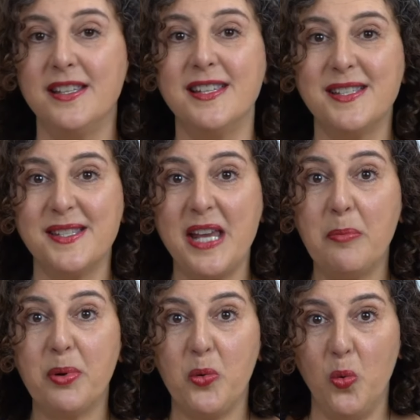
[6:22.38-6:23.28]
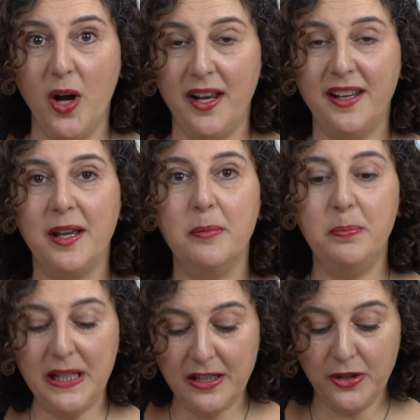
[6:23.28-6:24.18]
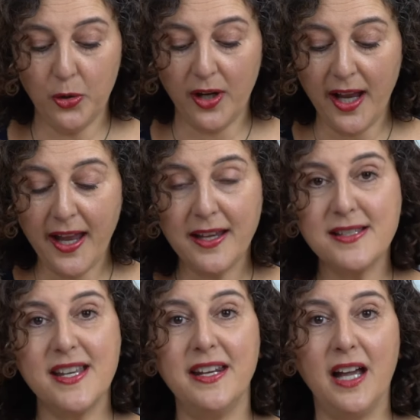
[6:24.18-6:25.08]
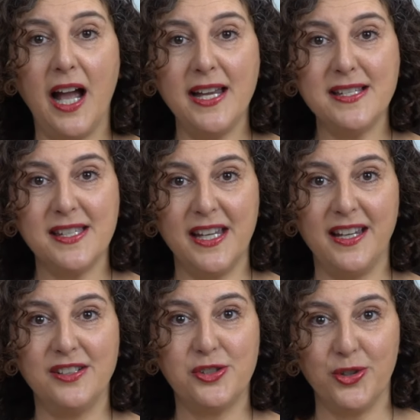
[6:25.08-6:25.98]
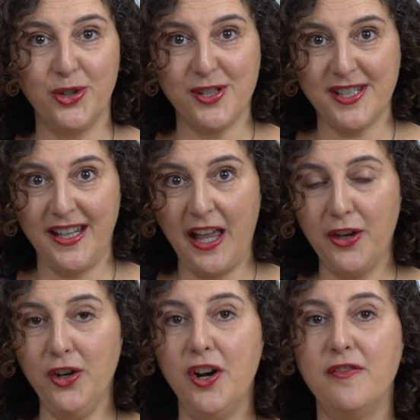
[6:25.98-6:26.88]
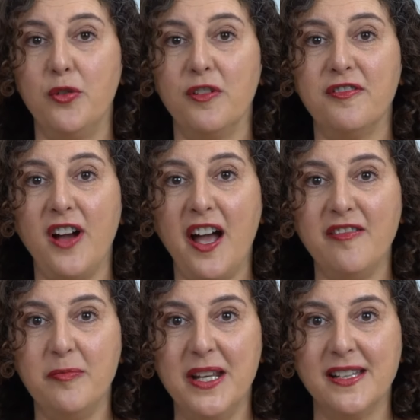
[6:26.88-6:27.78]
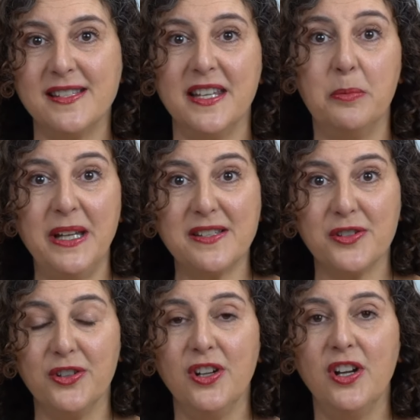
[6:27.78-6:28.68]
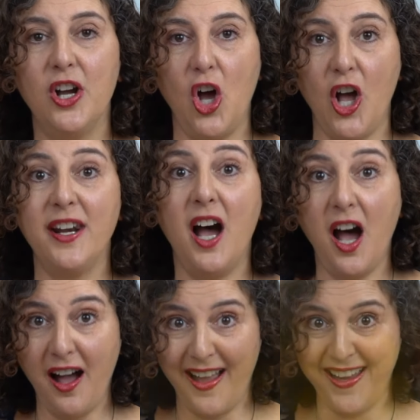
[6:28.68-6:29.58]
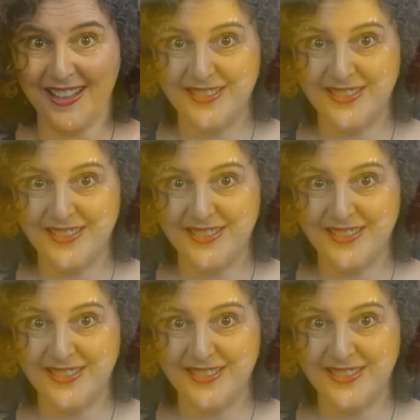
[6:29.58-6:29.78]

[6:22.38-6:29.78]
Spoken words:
Step 1, beat your eggs and icing sugar together for 5 minutes in a mixer on high.